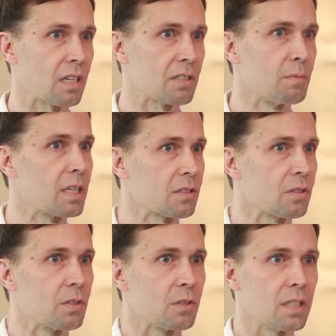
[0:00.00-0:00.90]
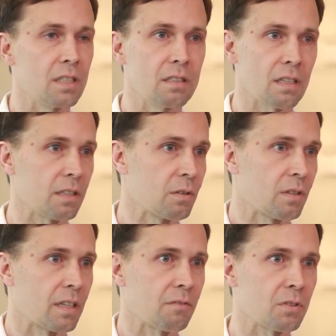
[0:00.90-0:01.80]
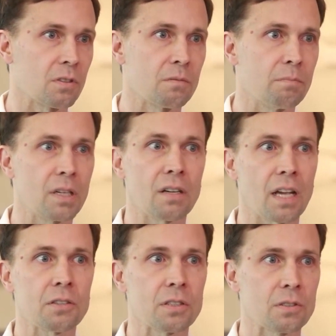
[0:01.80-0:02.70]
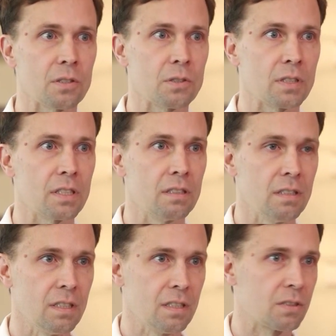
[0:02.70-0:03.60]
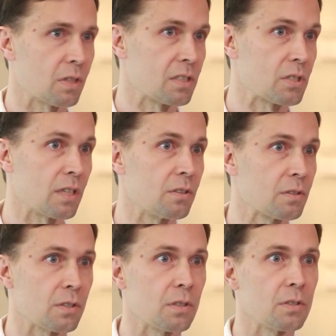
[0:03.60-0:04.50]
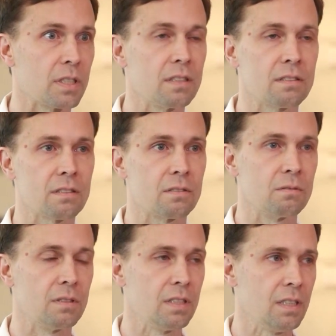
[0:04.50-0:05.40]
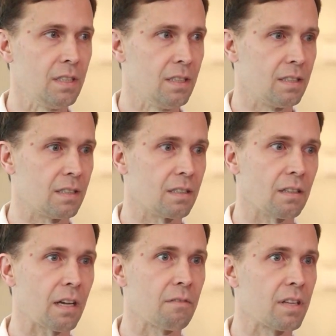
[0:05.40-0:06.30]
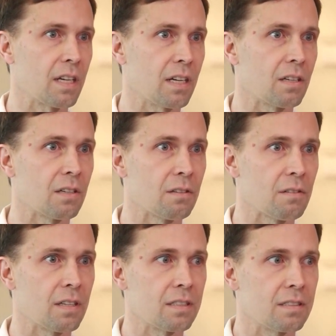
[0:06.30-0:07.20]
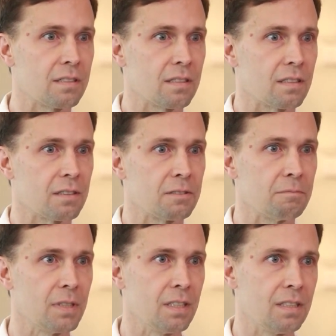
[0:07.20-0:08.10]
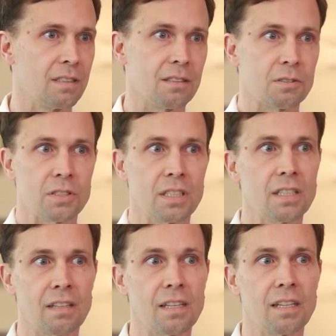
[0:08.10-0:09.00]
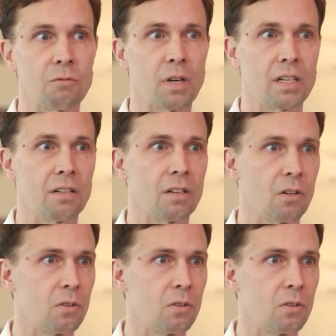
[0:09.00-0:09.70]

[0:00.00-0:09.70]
to cosmetic surgery, contouring after bariatric surgery, transgender surgery. So a lot of the care that they're seeking they can get right here at